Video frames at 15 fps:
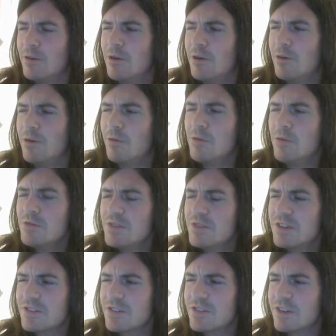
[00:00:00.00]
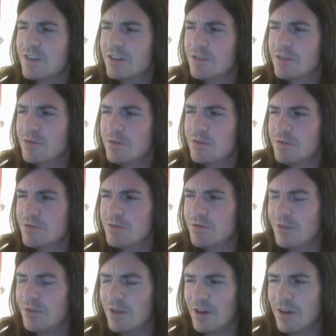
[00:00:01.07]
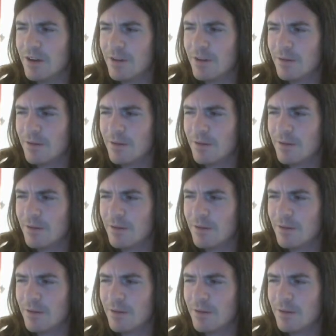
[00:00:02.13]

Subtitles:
what was that set called? Uh,